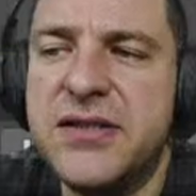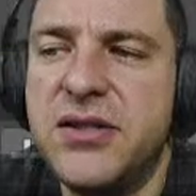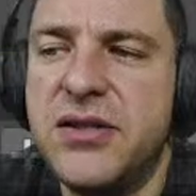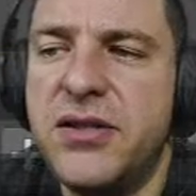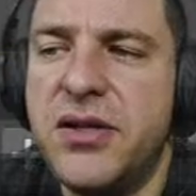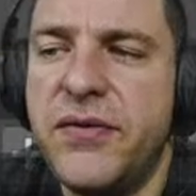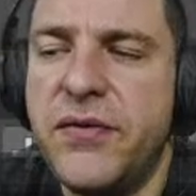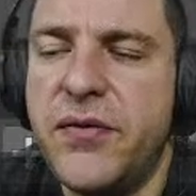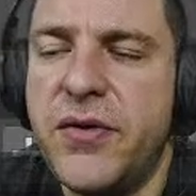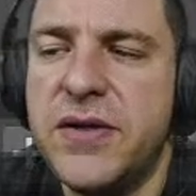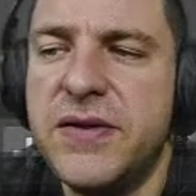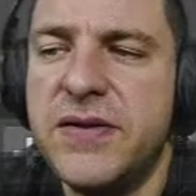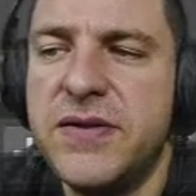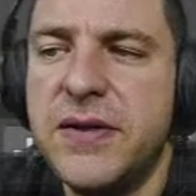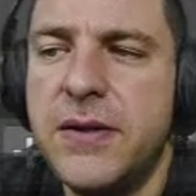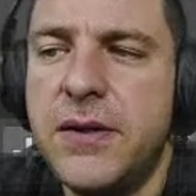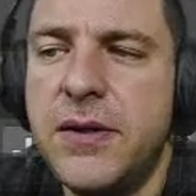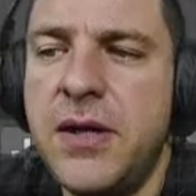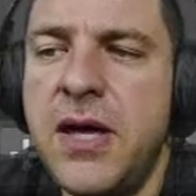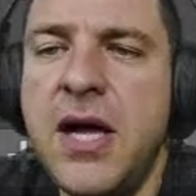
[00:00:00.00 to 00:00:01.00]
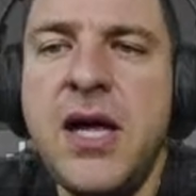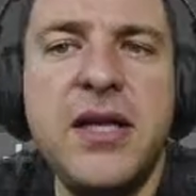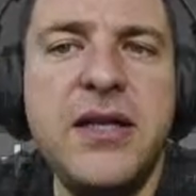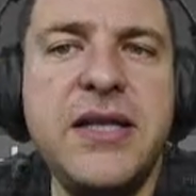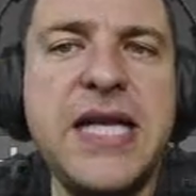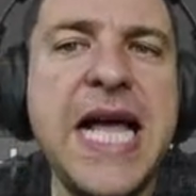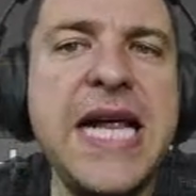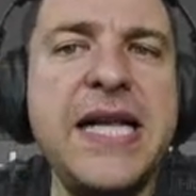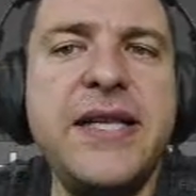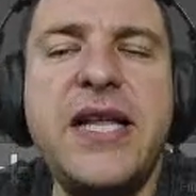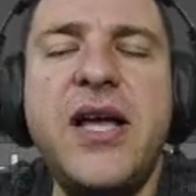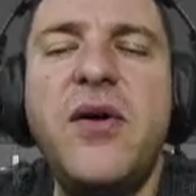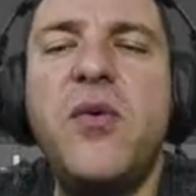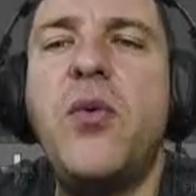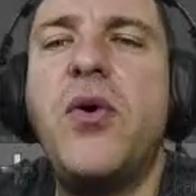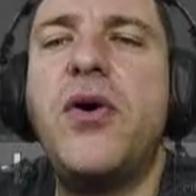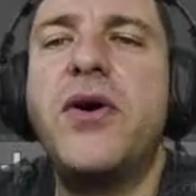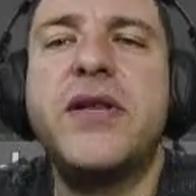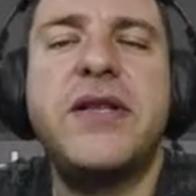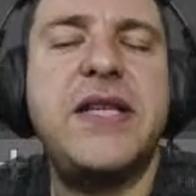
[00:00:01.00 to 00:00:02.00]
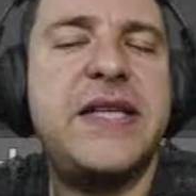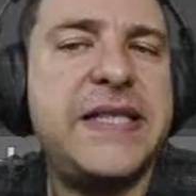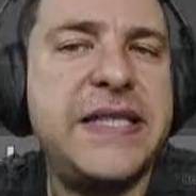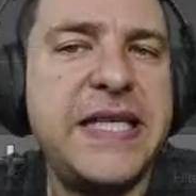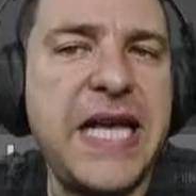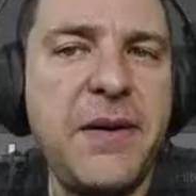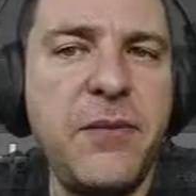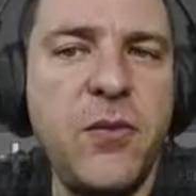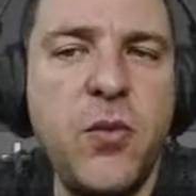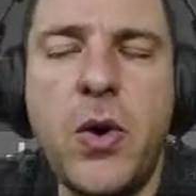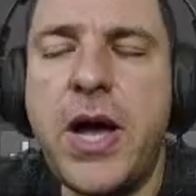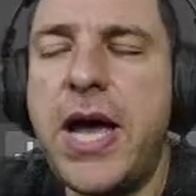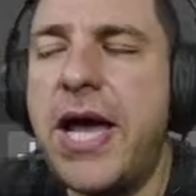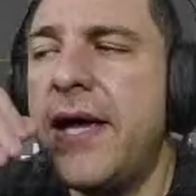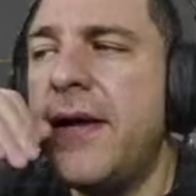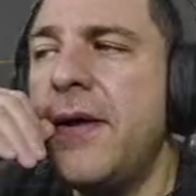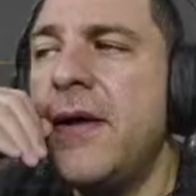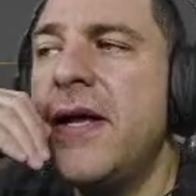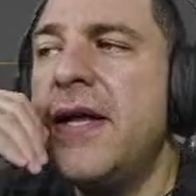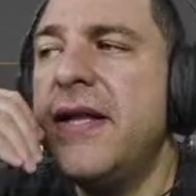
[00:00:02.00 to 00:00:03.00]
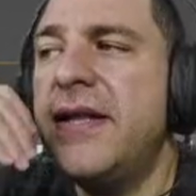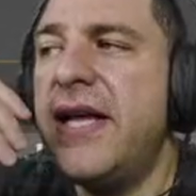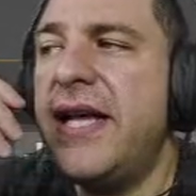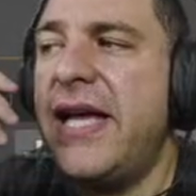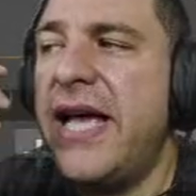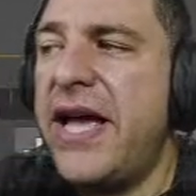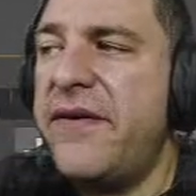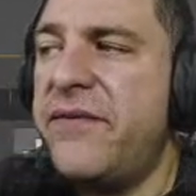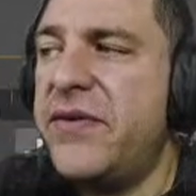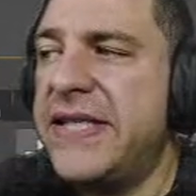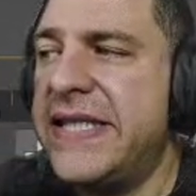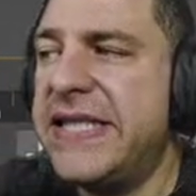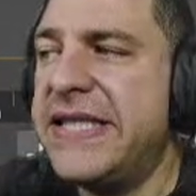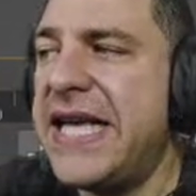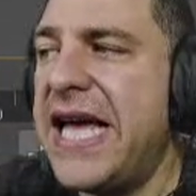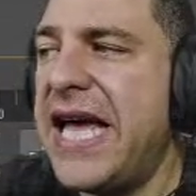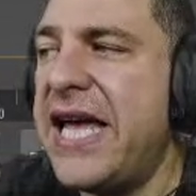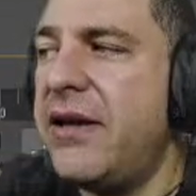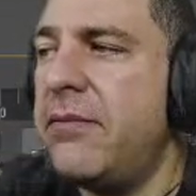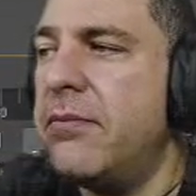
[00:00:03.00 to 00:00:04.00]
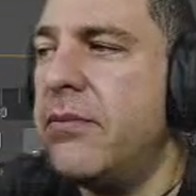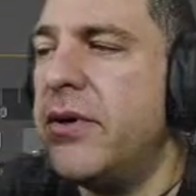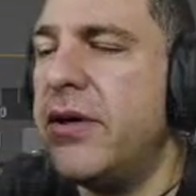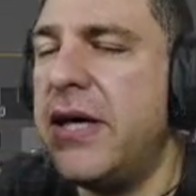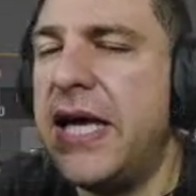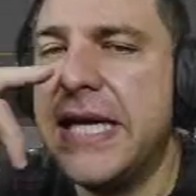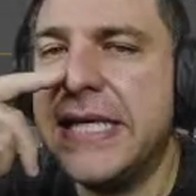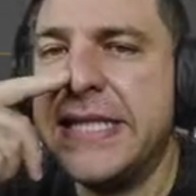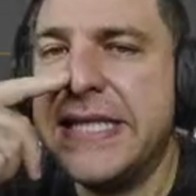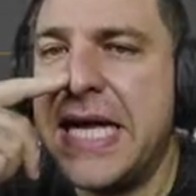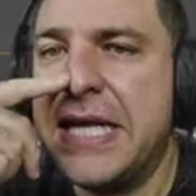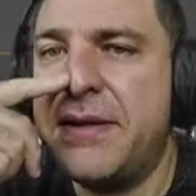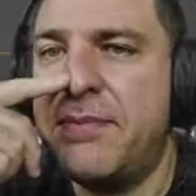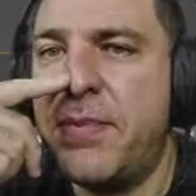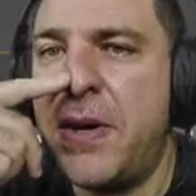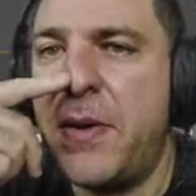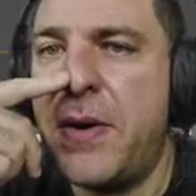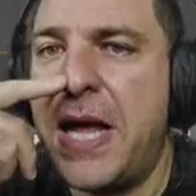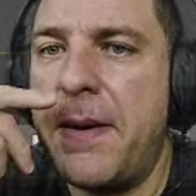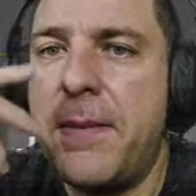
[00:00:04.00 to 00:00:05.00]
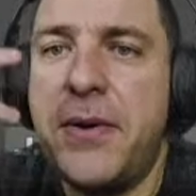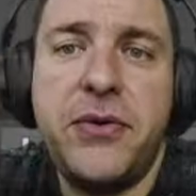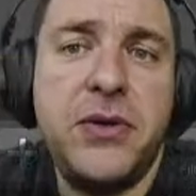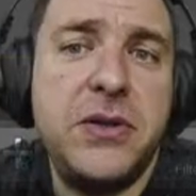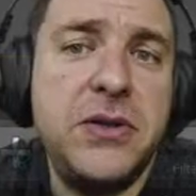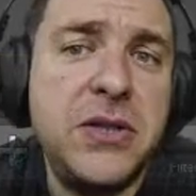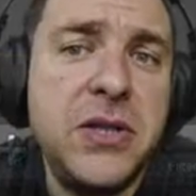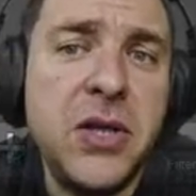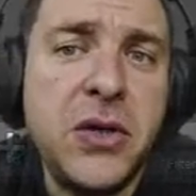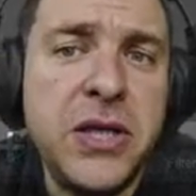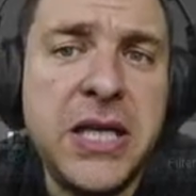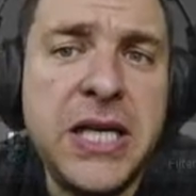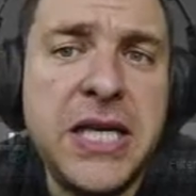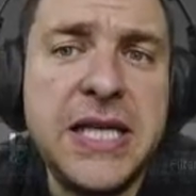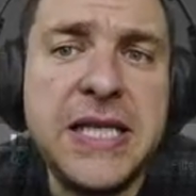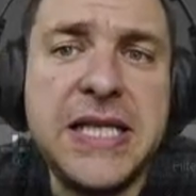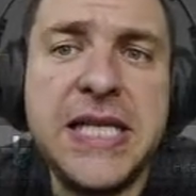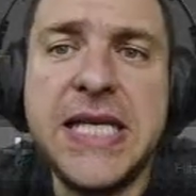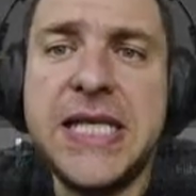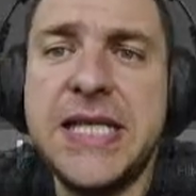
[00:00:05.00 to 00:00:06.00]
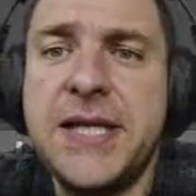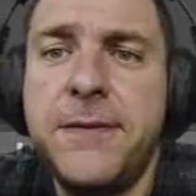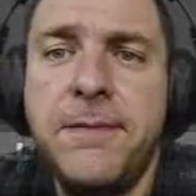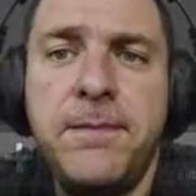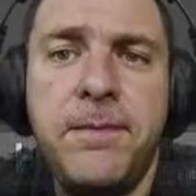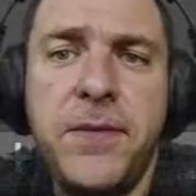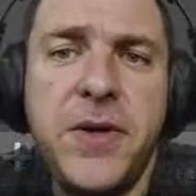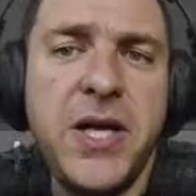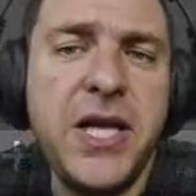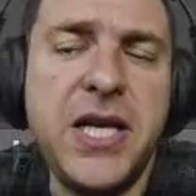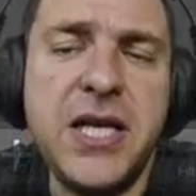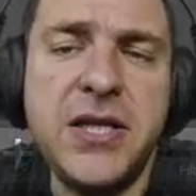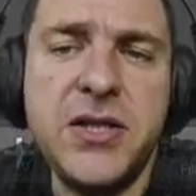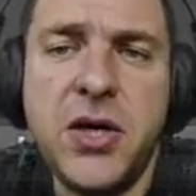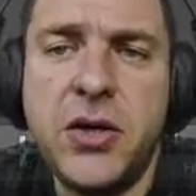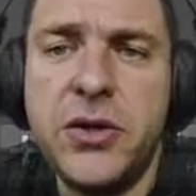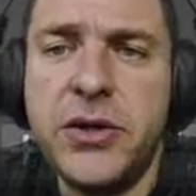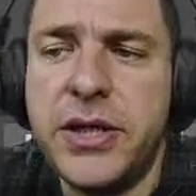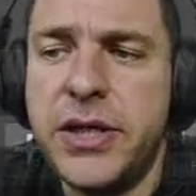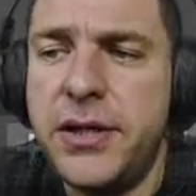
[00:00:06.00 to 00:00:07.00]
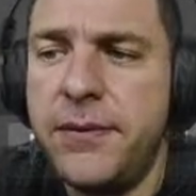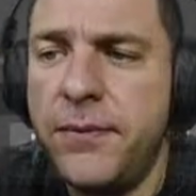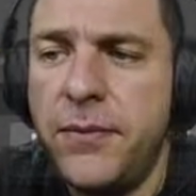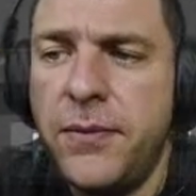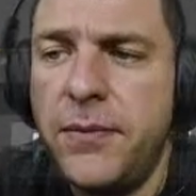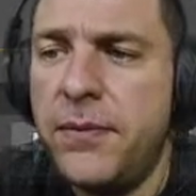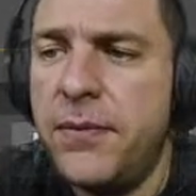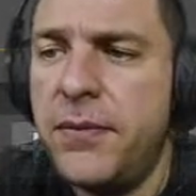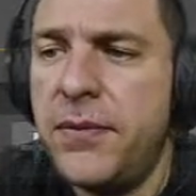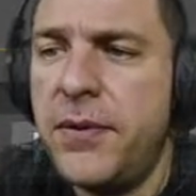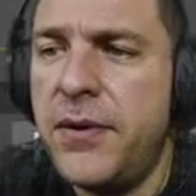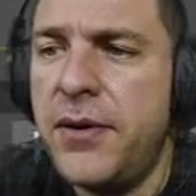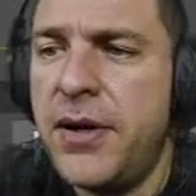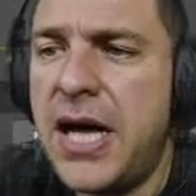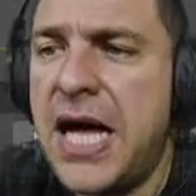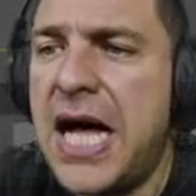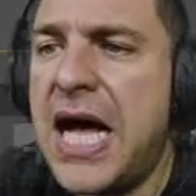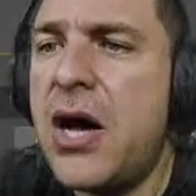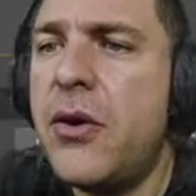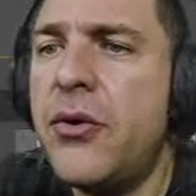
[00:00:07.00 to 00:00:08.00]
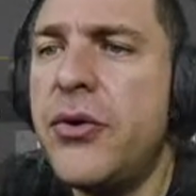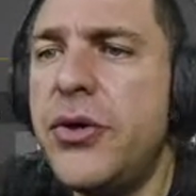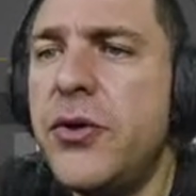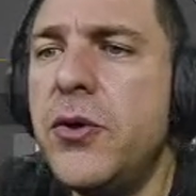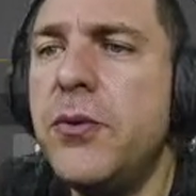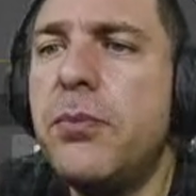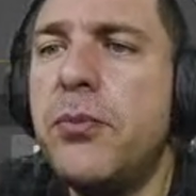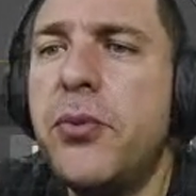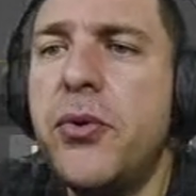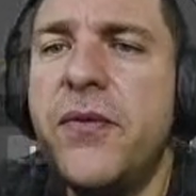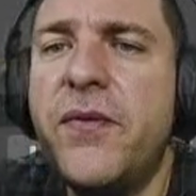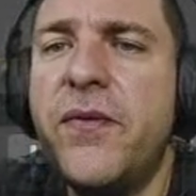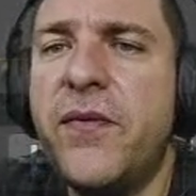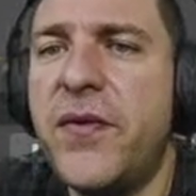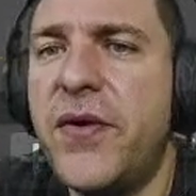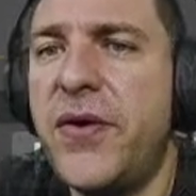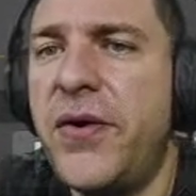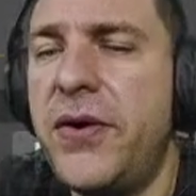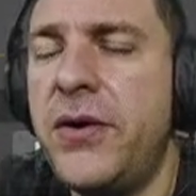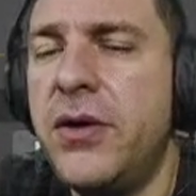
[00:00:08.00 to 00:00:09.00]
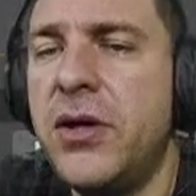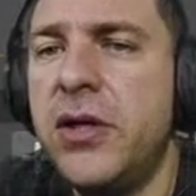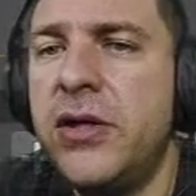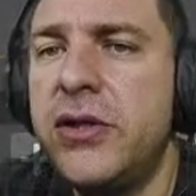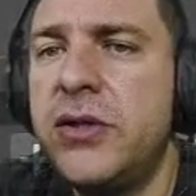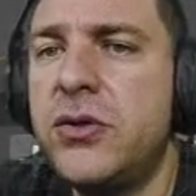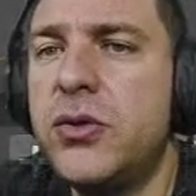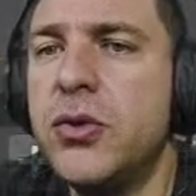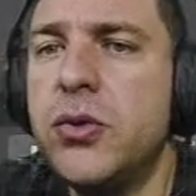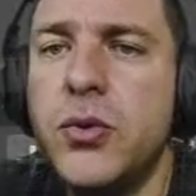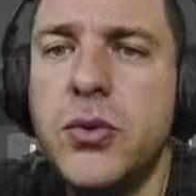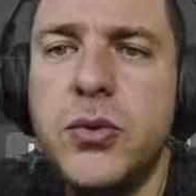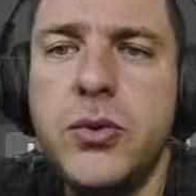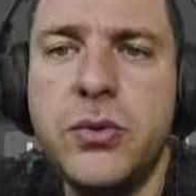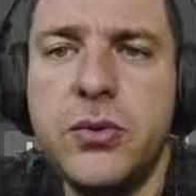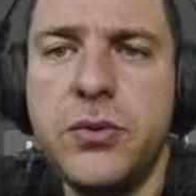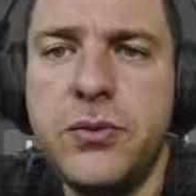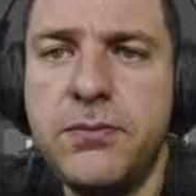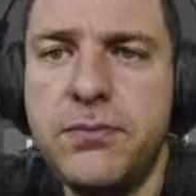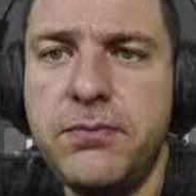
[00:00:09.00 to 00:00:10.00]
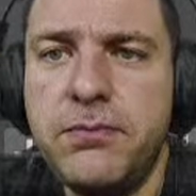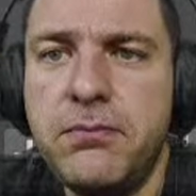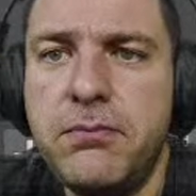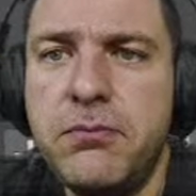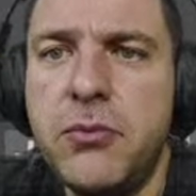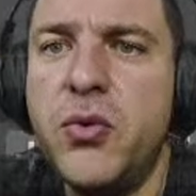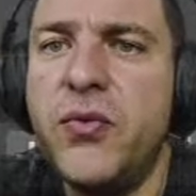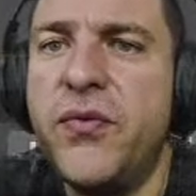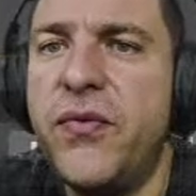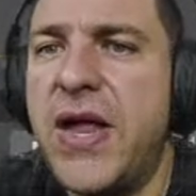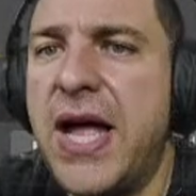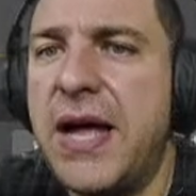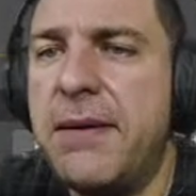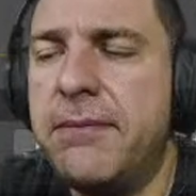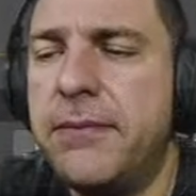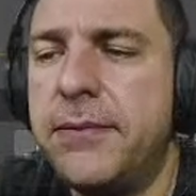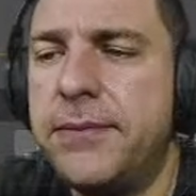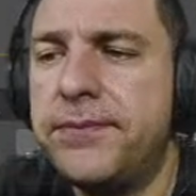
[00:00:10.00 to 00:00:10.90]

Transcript: the difference. Then they work the same way, they have same exact parameters, so it is only how you prefer to move them.